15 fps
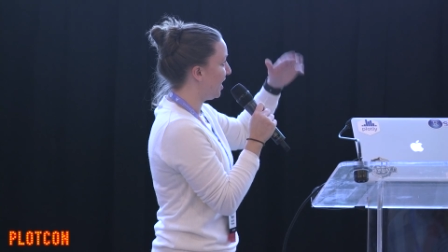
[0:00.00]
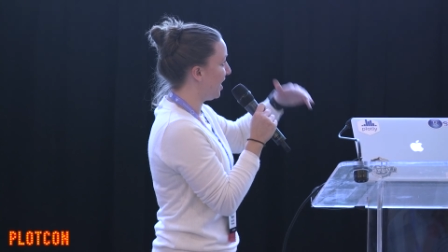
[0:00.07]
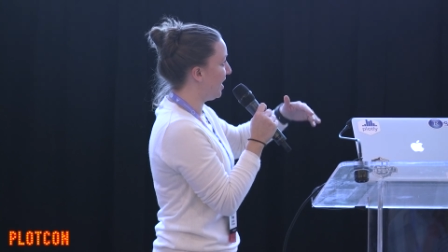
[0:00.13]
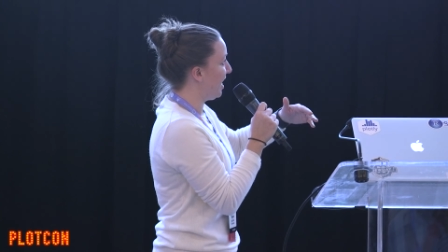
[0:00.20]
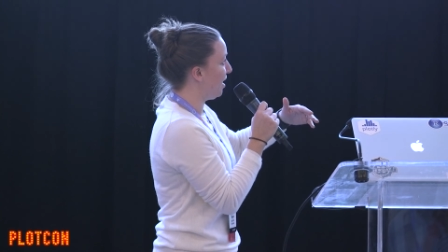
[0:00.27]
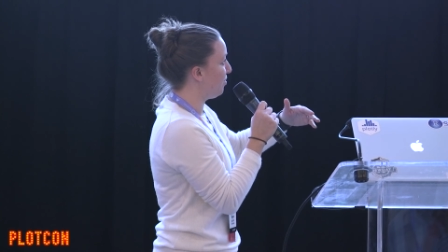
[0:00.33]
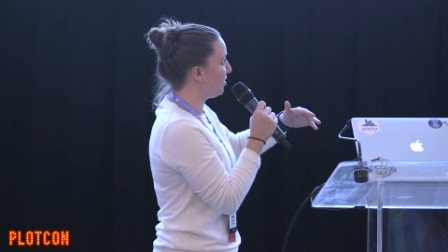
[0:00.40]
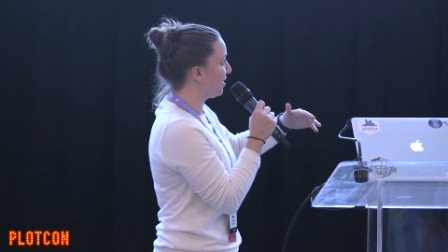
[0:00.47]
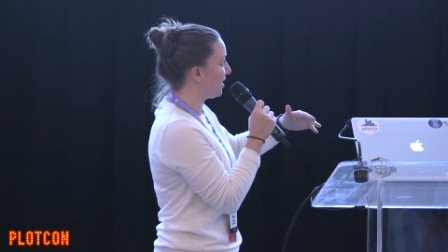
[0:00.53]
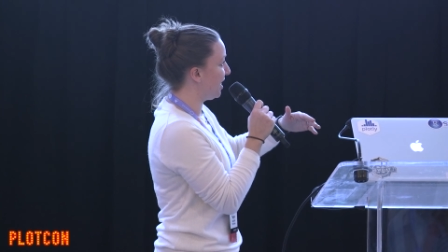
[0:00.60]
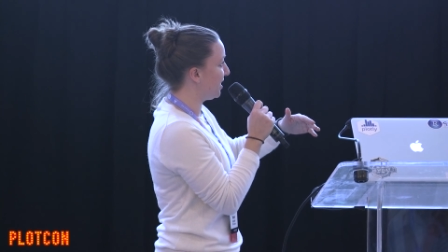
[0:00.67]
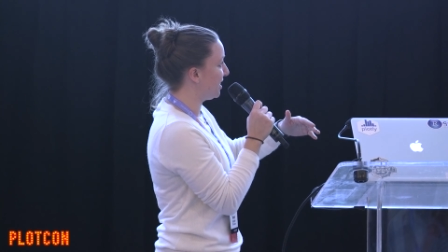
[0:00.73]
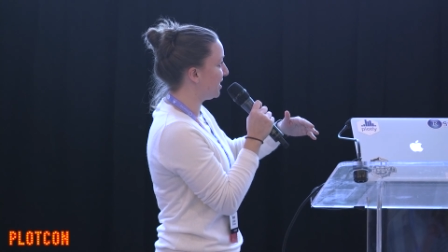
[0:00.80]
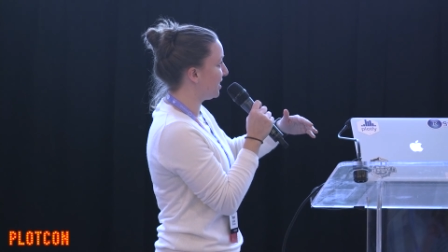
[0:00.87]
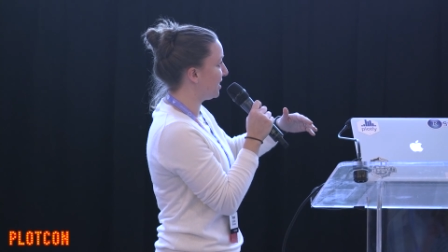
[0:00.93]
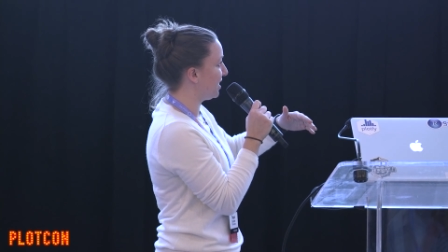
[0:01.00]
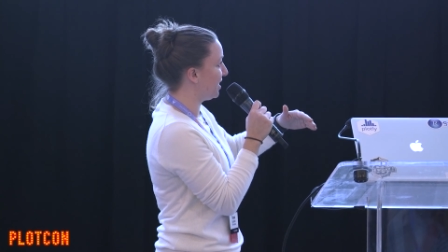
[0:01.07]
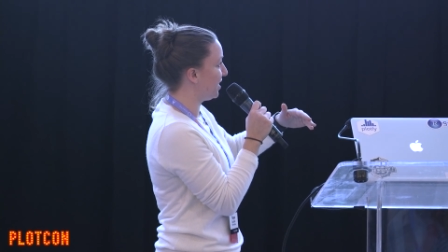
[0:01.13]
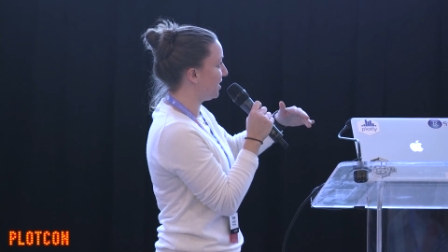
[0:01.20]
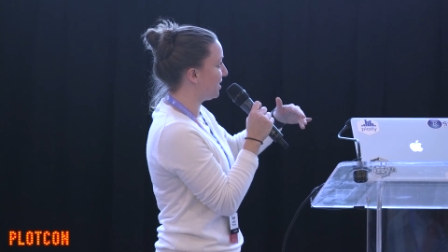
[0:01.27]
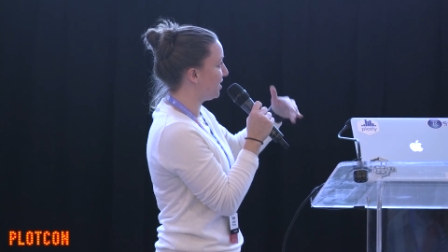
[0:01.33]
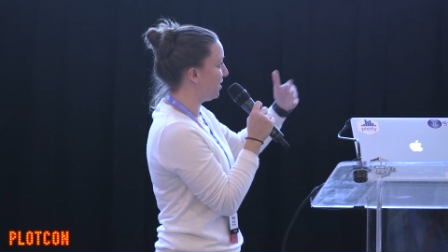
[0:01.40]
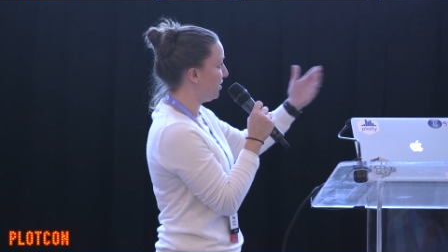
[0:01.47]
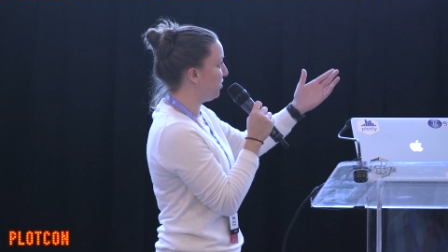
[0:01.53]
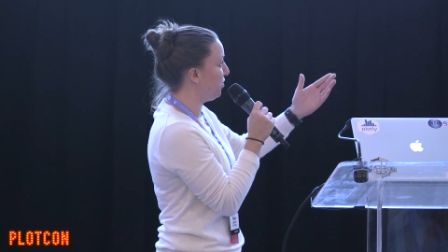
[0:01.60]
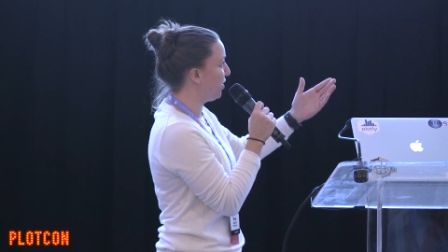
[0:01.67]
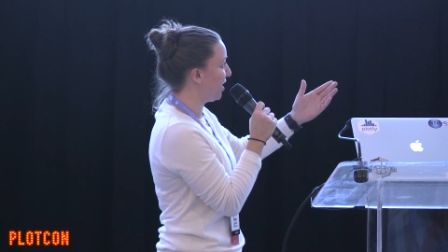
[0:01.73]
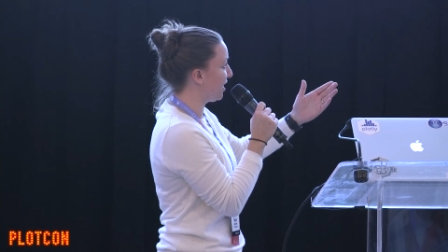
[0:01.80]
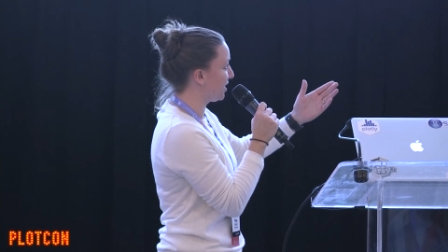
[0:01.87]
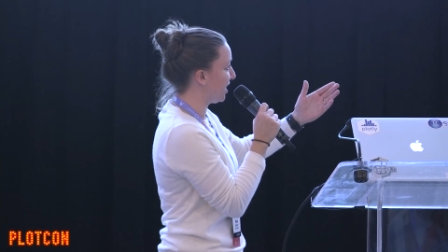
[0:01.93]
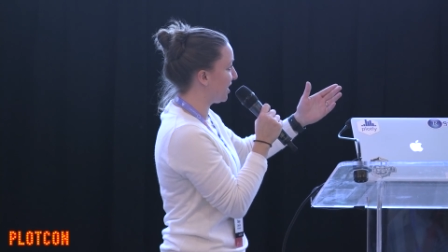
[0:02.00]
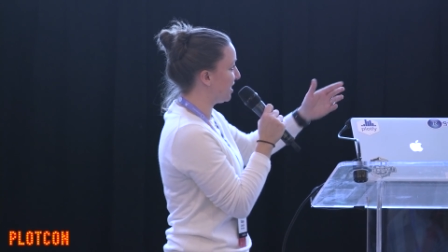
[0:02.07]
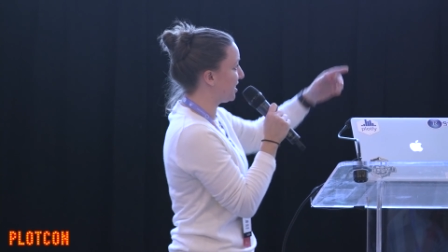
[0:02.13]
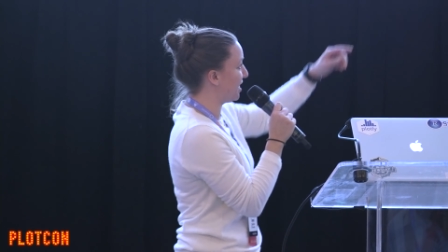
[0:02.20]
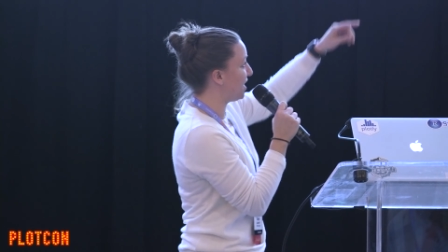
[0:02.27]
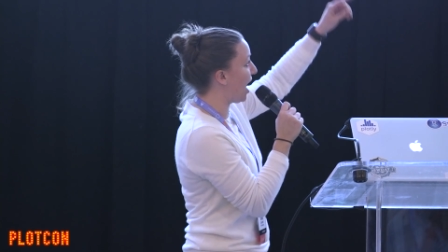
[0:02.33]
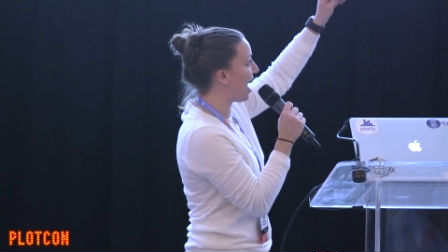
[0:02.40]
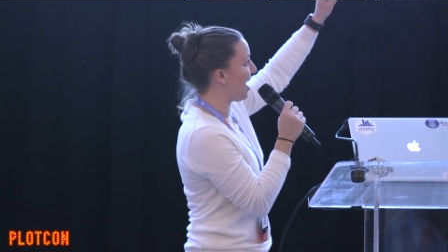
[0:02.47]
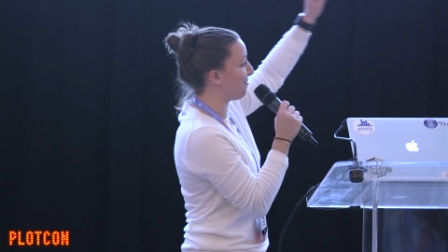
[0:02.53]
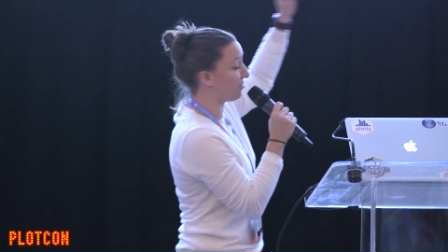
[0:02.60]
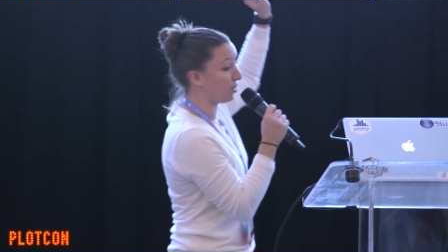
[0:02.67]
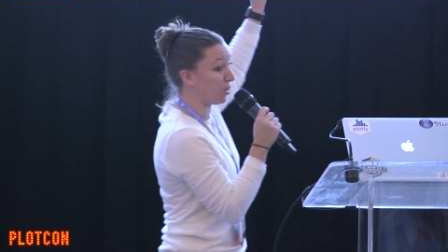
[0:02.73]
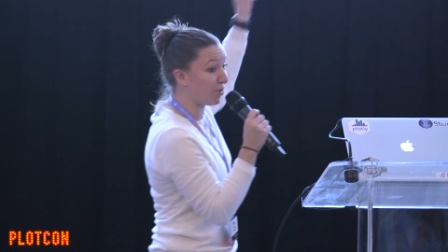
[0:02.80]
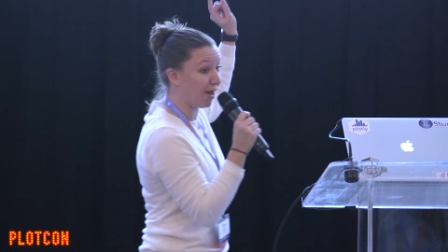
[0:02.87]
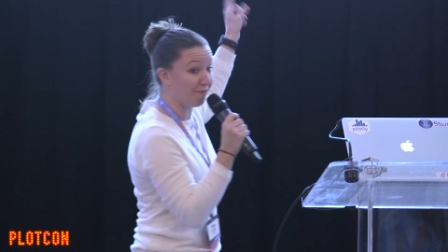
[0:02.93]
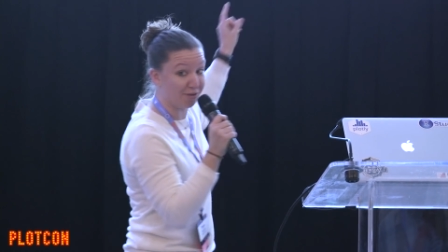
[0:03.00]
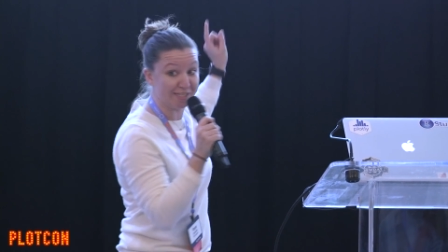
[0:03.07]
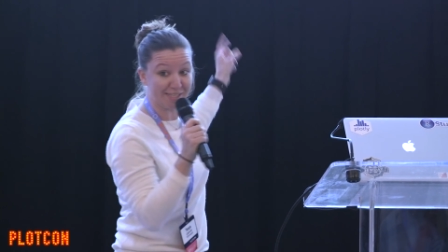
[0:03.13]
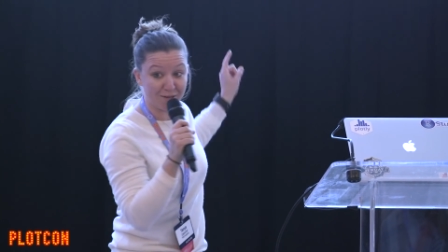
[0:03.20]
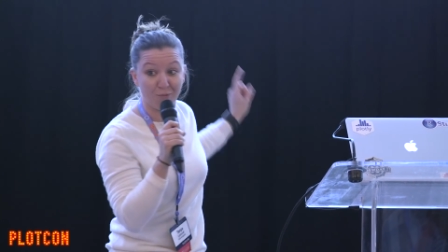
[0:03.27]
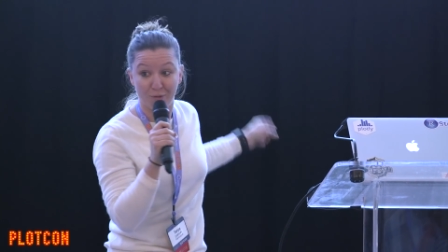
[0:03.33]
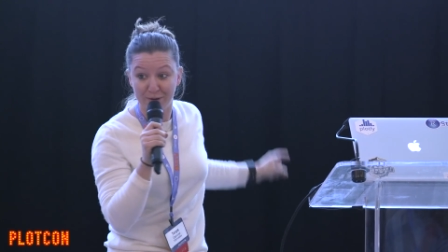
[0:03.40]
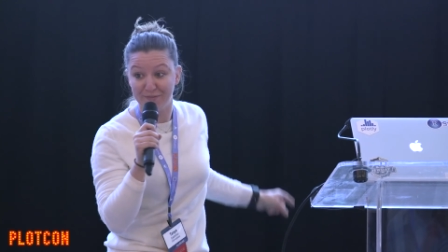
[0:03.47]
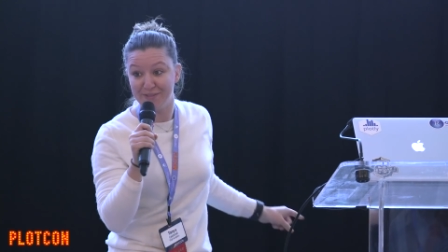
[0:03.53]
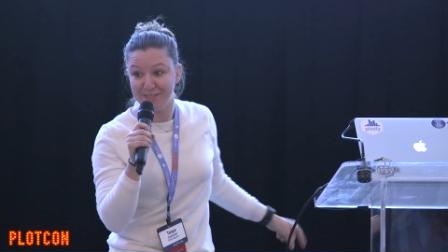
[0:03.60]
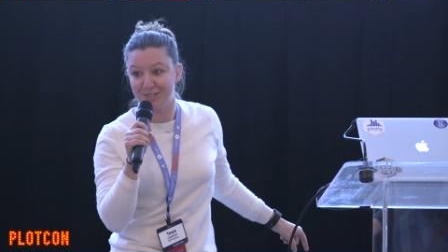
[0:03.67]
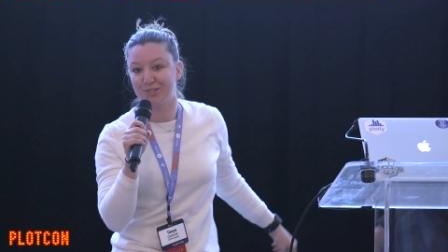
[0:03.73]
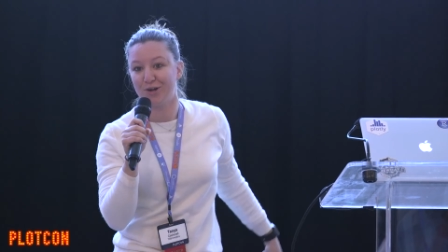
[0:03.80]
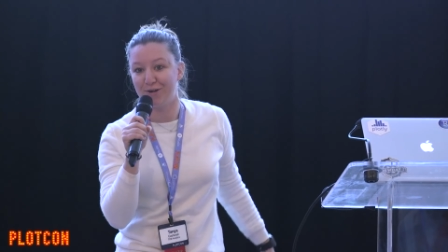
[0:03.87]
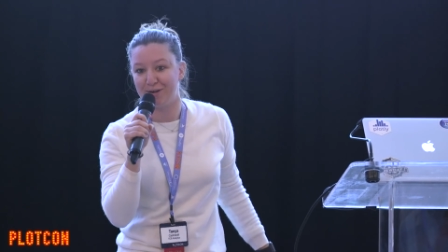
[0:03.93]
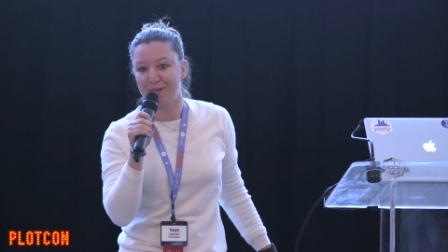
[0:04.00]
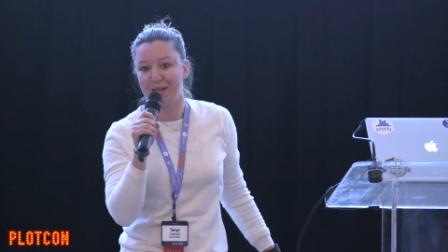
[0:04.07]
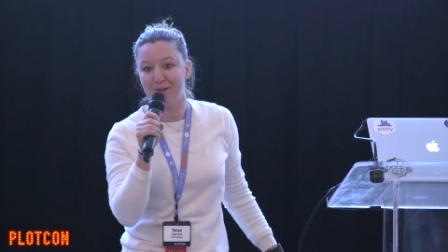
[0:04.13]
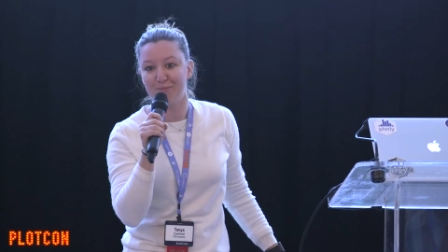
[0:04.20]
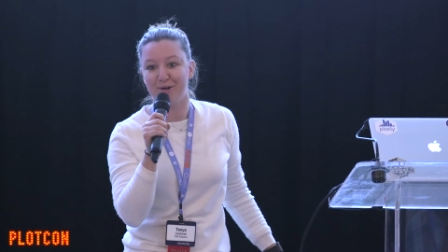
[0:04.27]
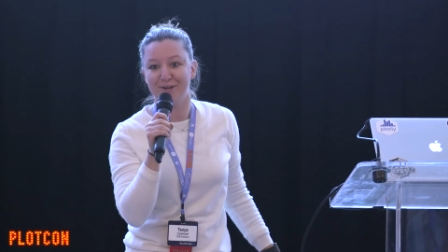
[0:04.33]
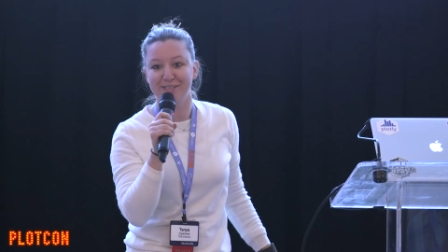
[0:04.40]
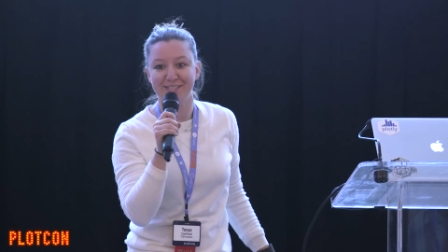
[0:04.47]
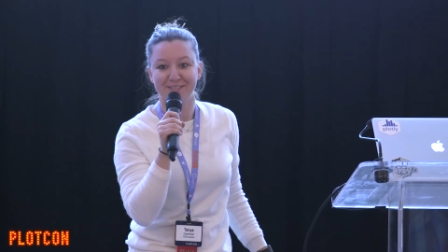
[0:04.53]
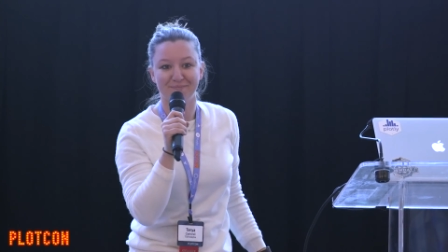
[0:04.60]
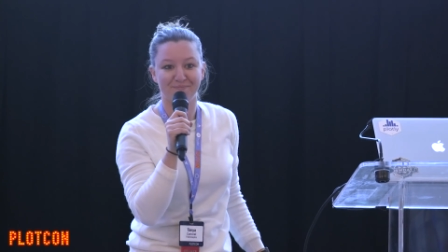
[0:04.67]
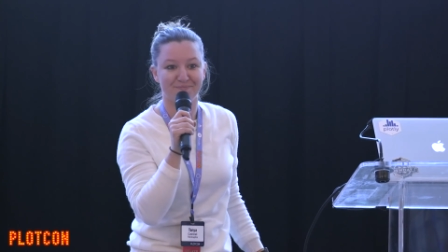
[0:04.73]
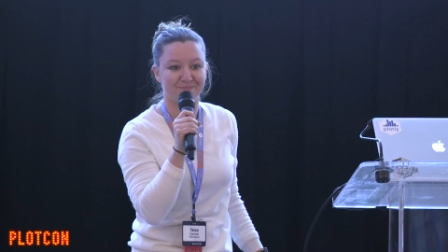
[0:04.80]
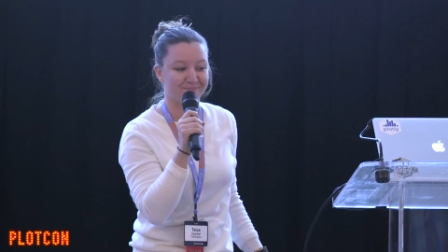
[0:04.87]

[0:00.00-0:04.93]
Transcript: enables us to do things like this and not have to learn every single one of these charting libraries.